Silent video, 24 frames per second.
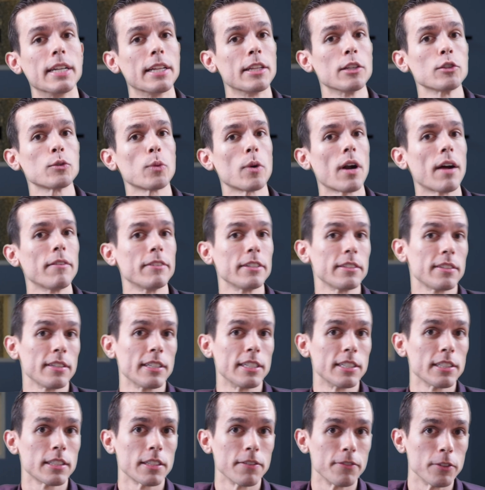Now those were obviously
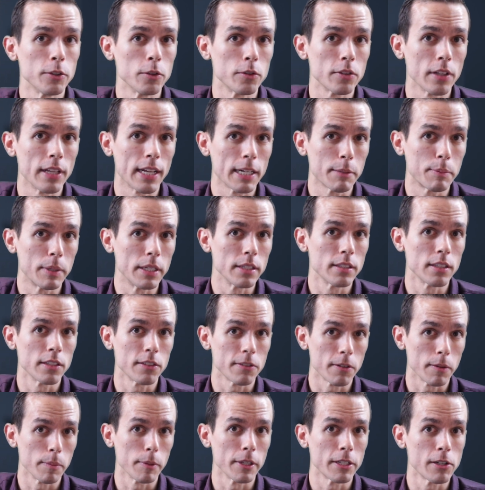just a few select pieces
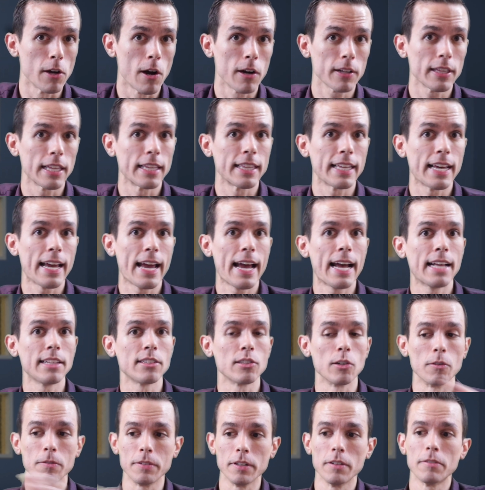from the talk that they had,
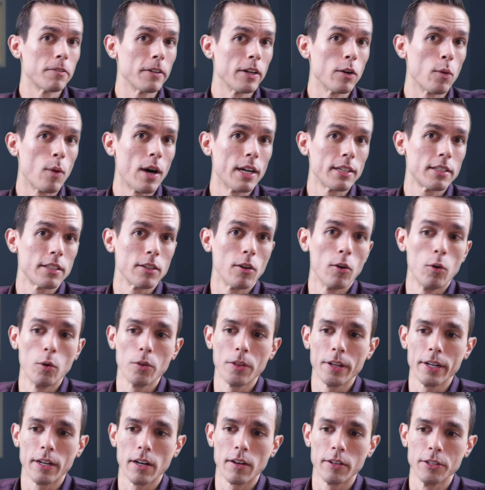so feel free to watch the whole
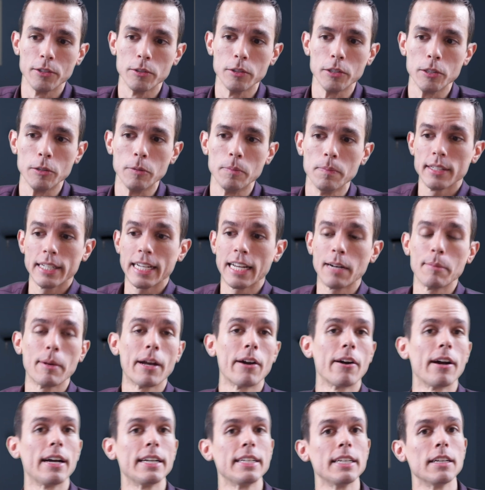thing on YouTube to get a
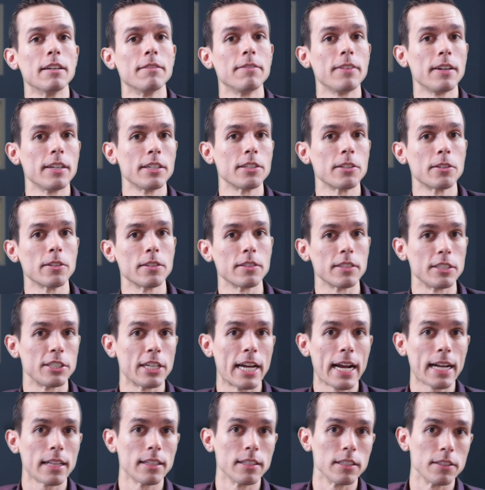better idea of Hunter's and
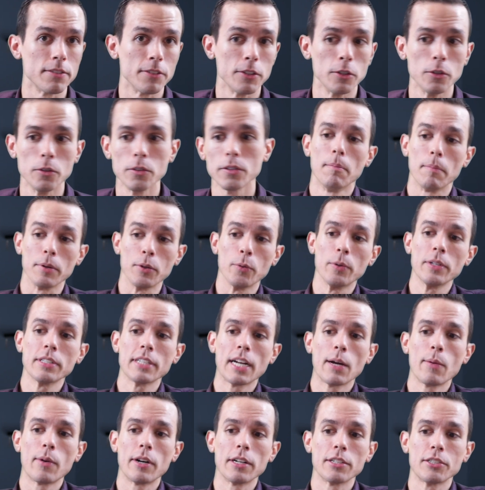Jacqueline's views. But the reason
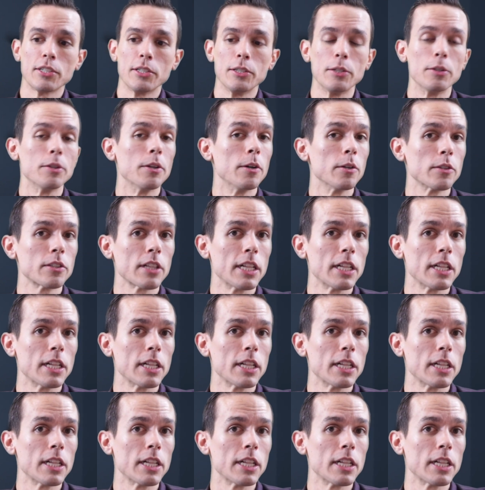I wanted to show you those